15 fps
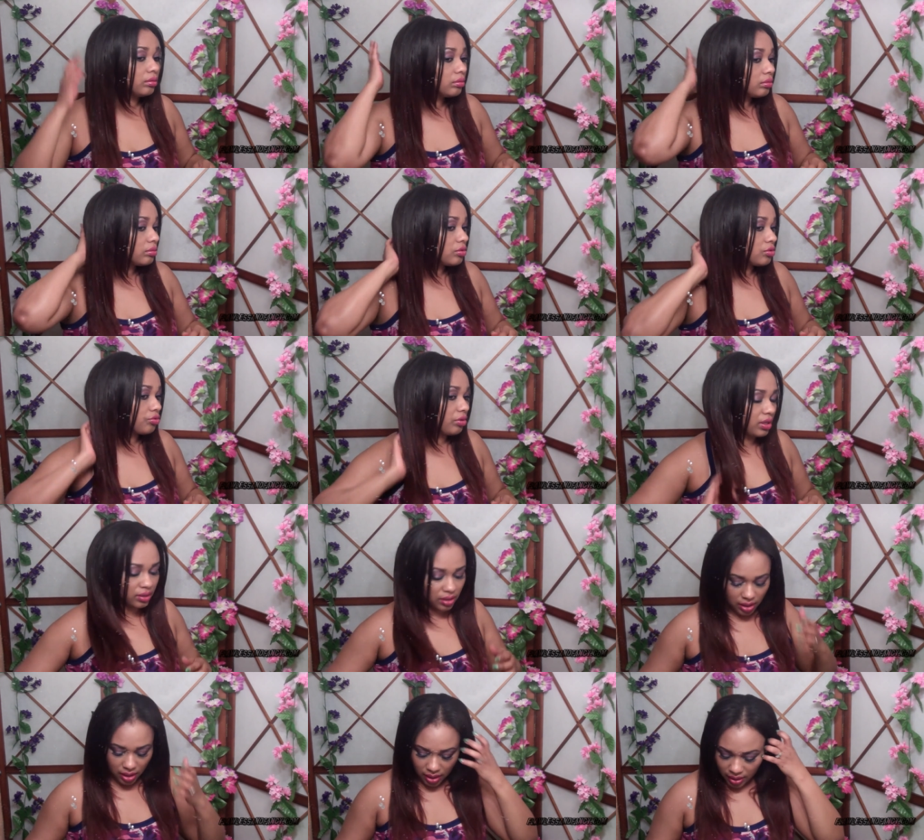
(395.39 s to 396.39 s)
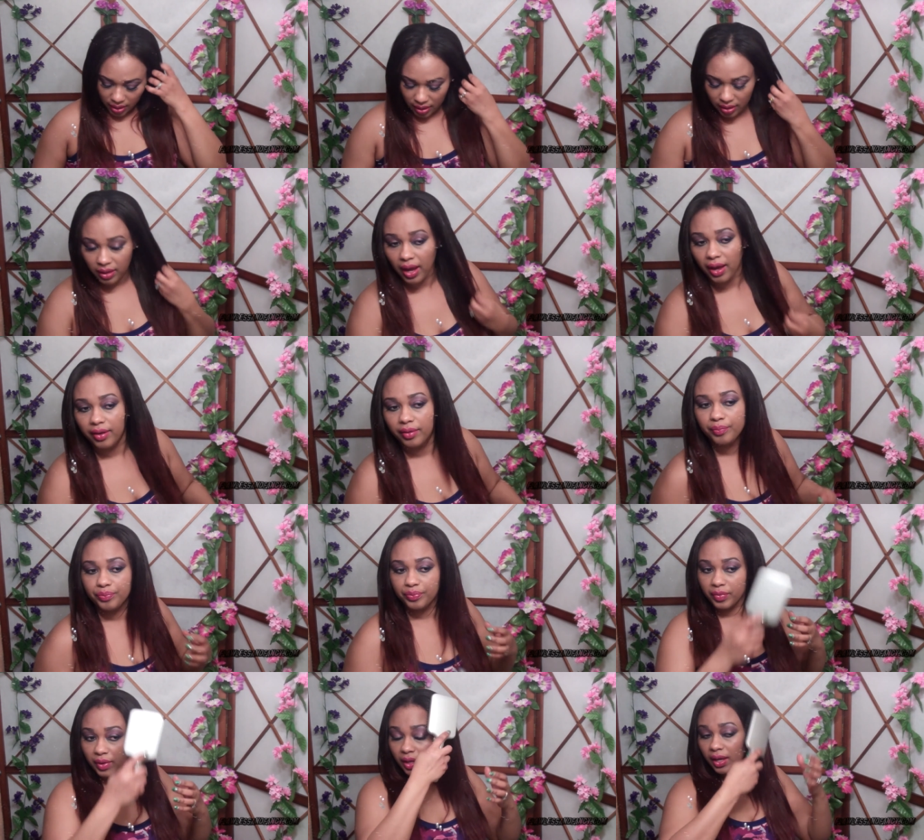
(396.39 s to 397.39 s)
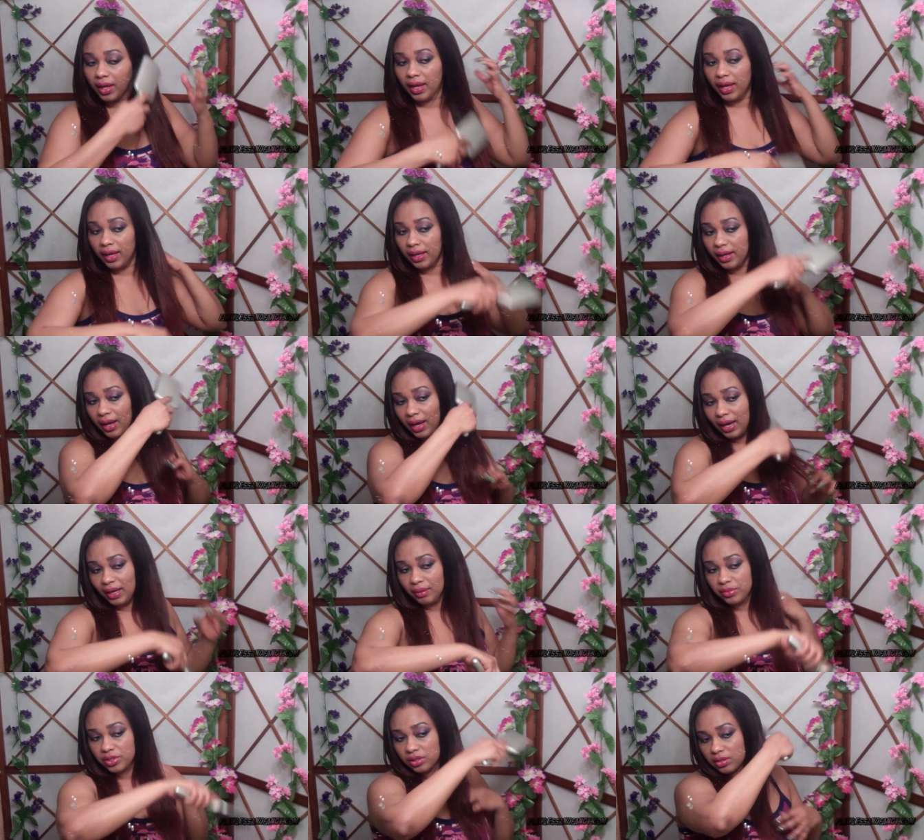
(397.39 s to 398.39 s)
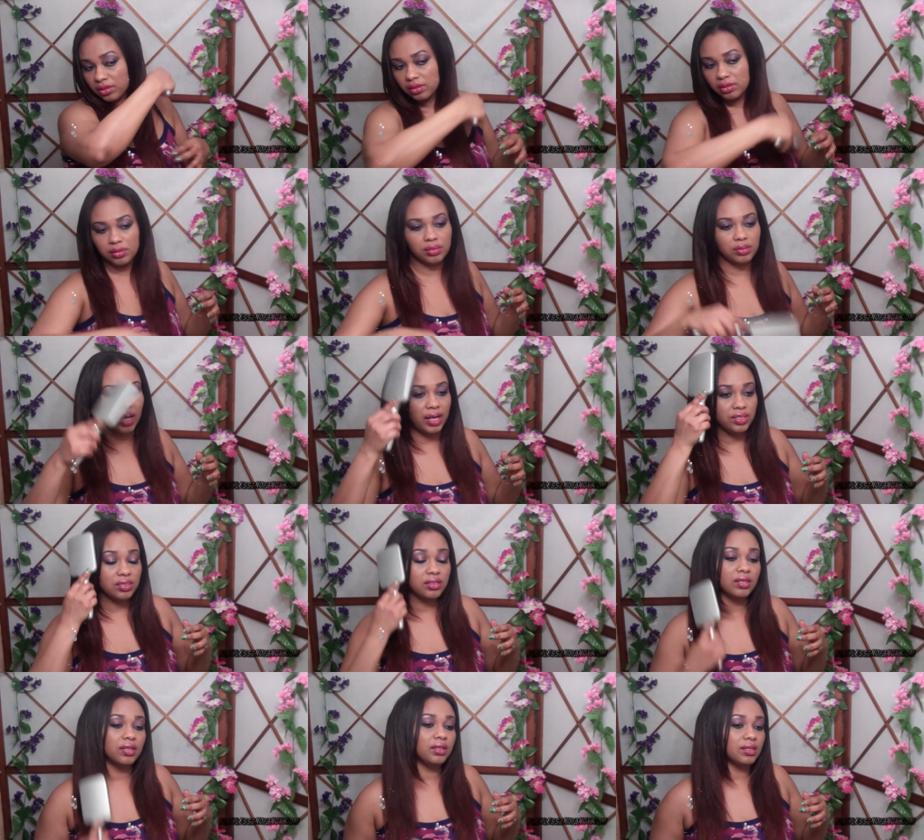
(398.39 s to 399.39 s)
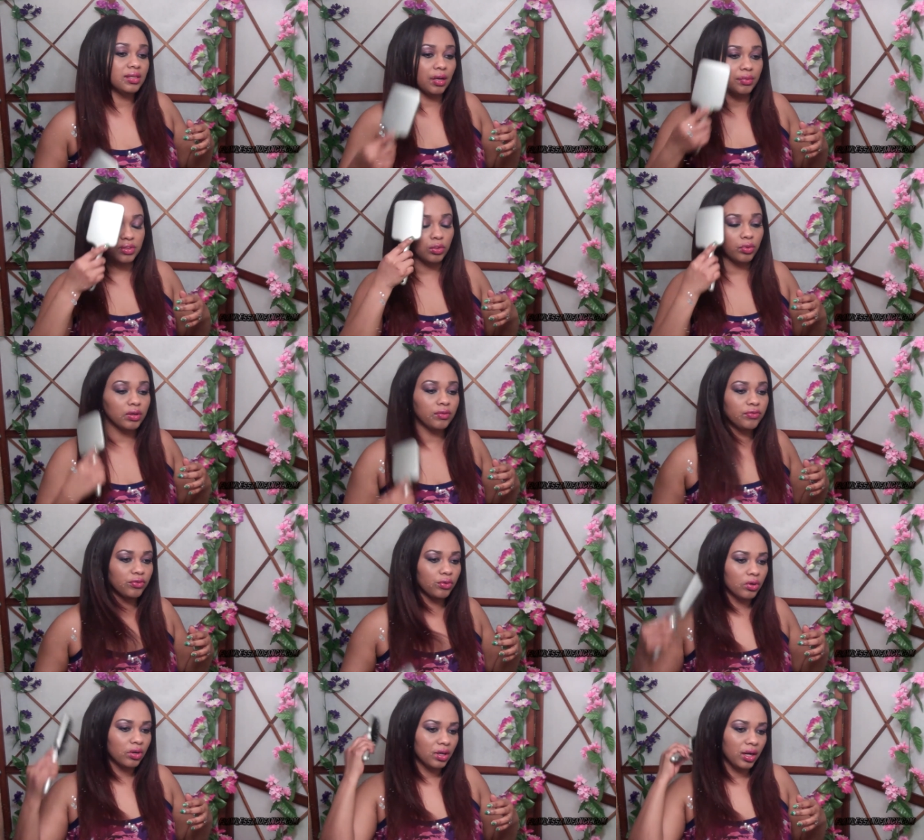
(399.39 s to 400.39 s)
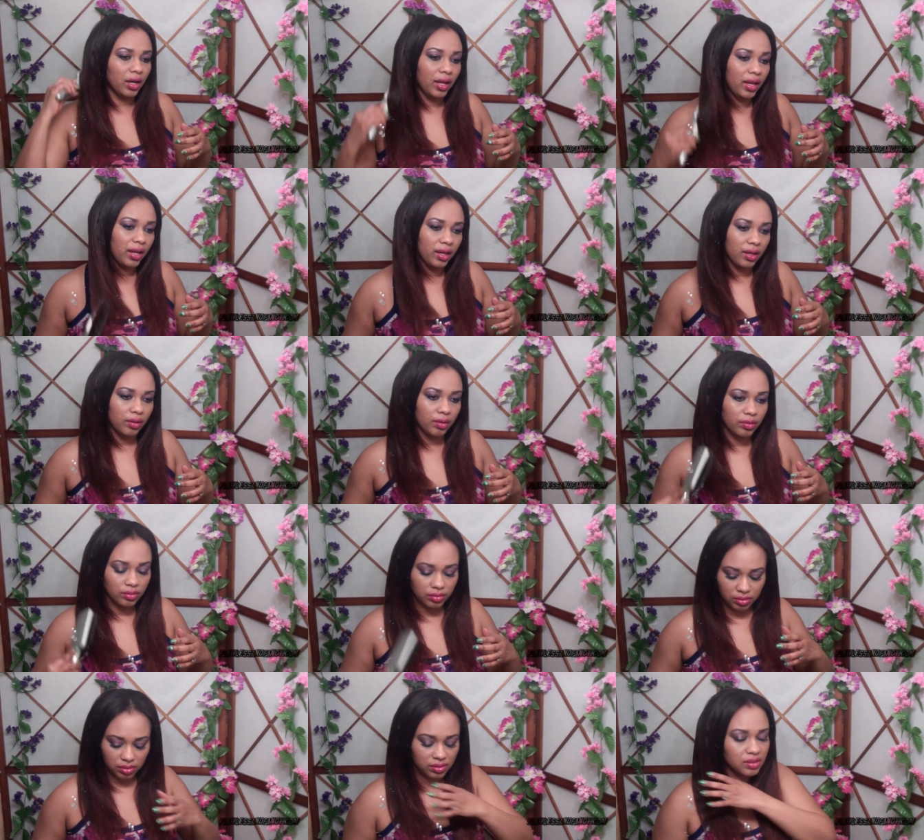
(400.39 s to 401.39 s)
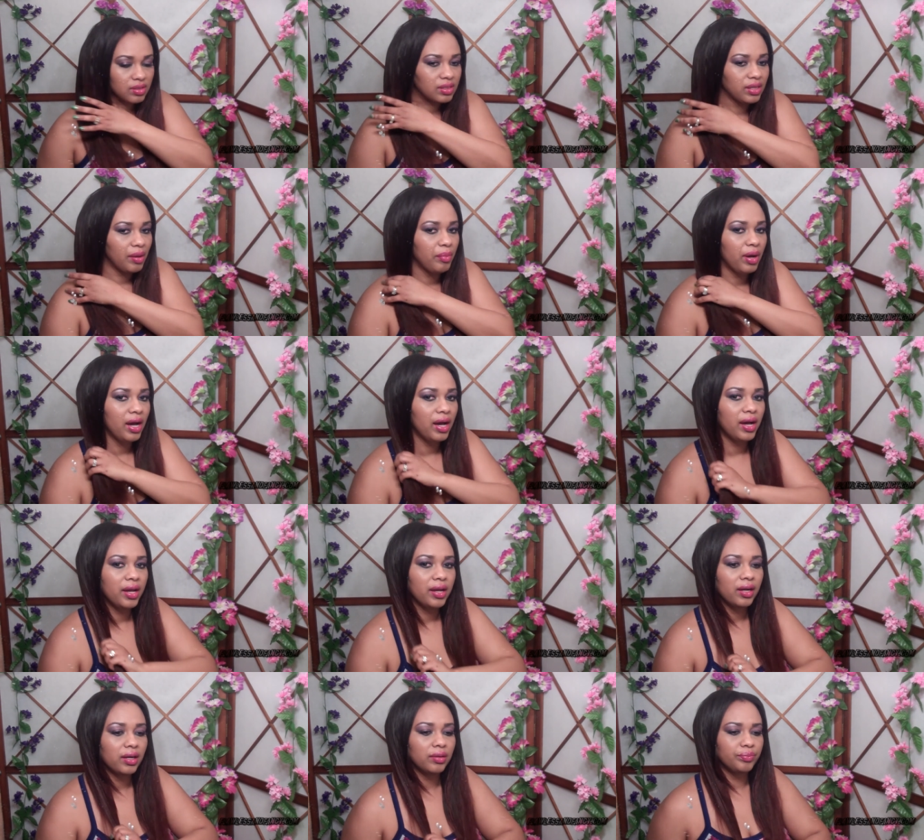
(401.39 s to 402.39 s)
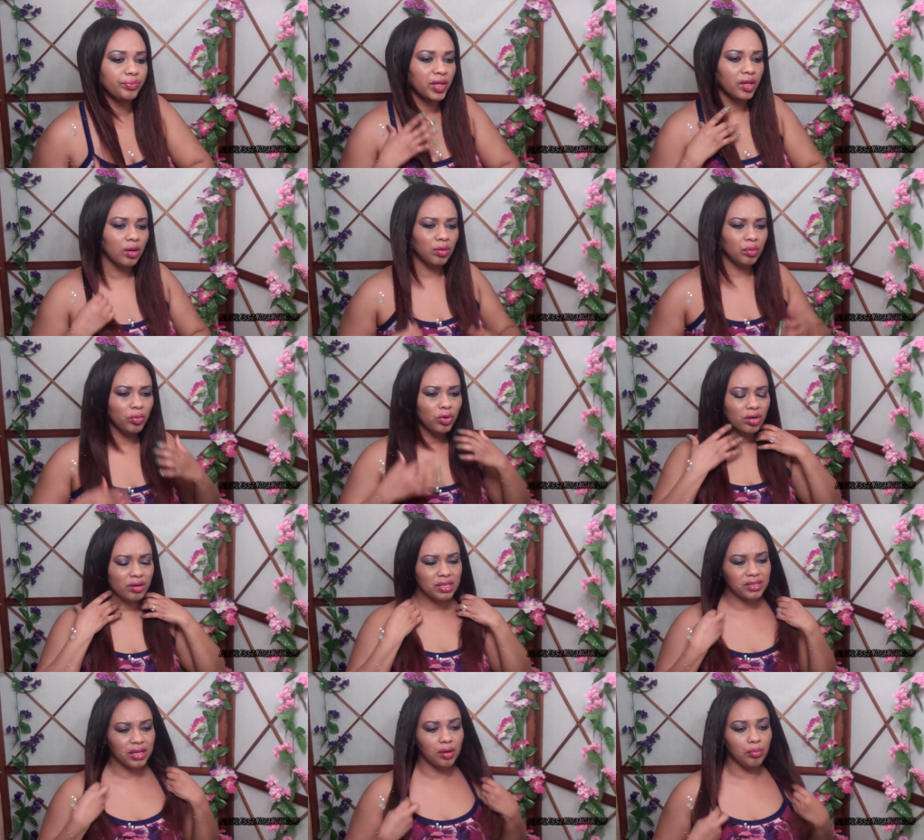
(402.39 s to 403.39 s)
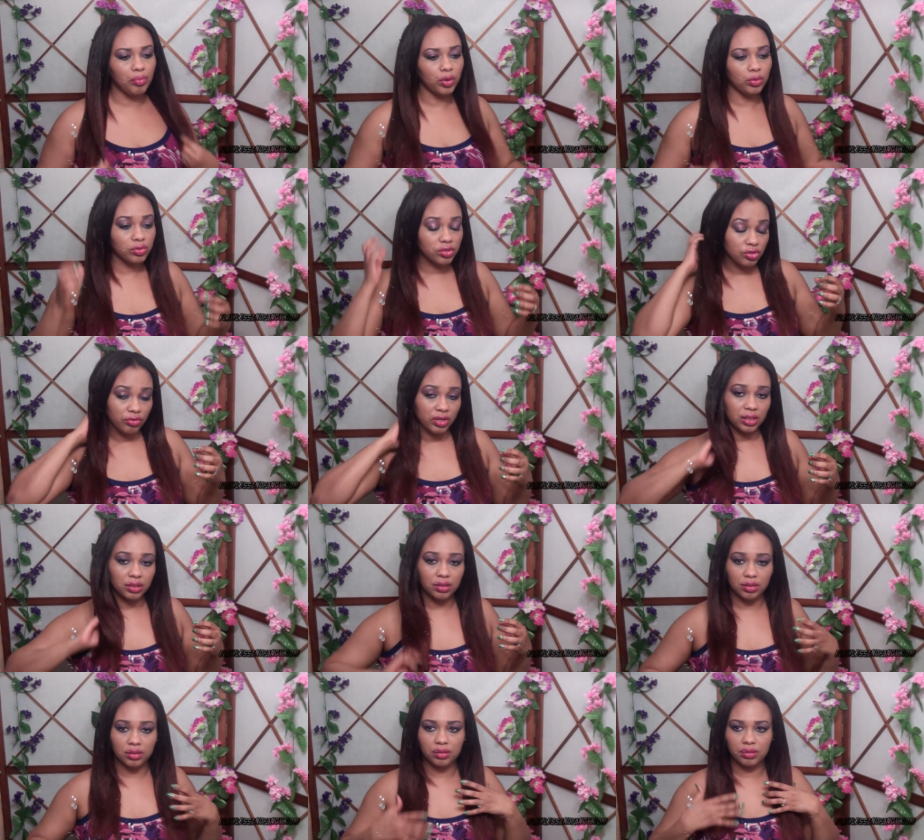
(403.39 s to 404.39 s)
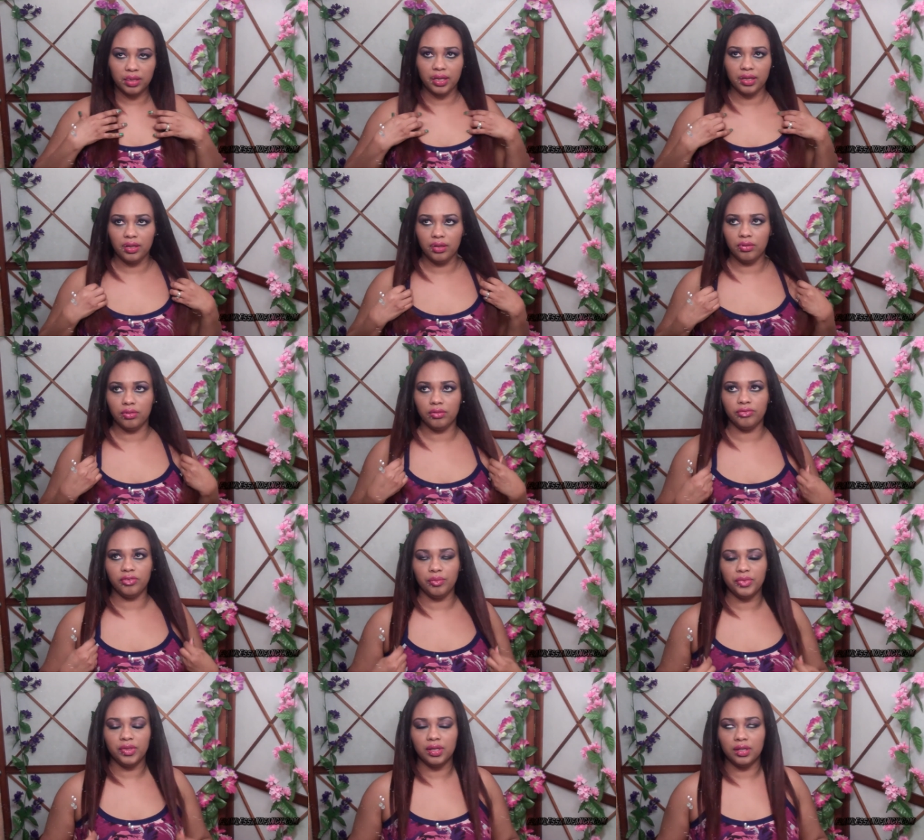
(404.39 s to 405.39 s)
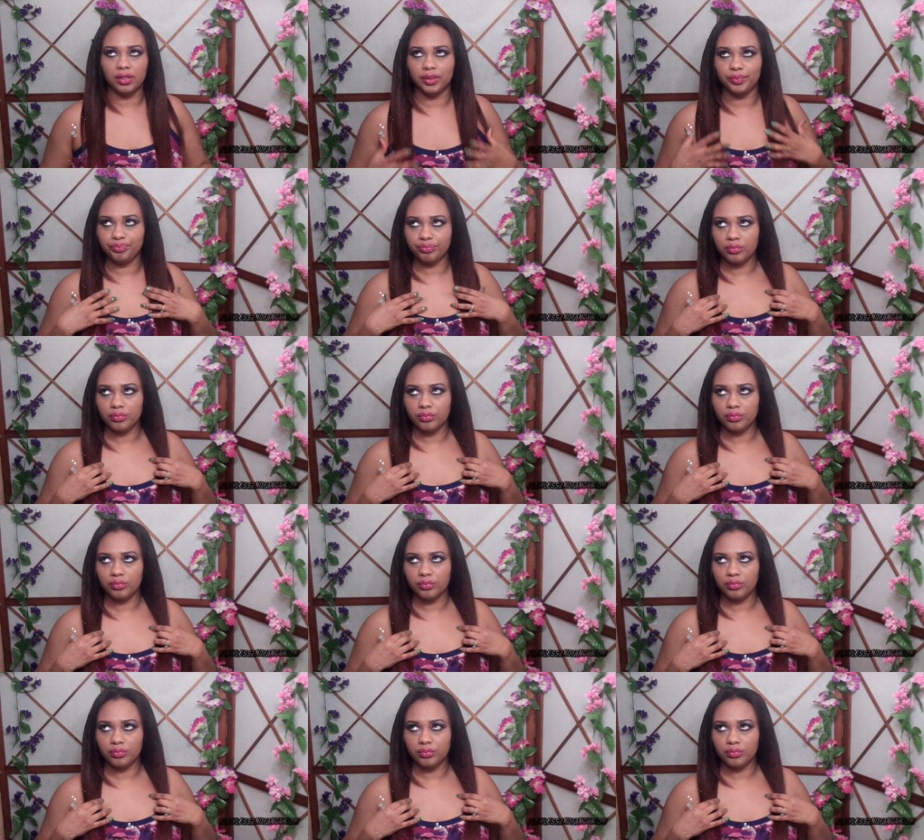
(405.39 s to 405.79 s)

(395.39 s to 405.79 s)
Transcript: straight. Yeah. And I just did this. I was going for a semi, more or less like a bone straight look, like, you know, from the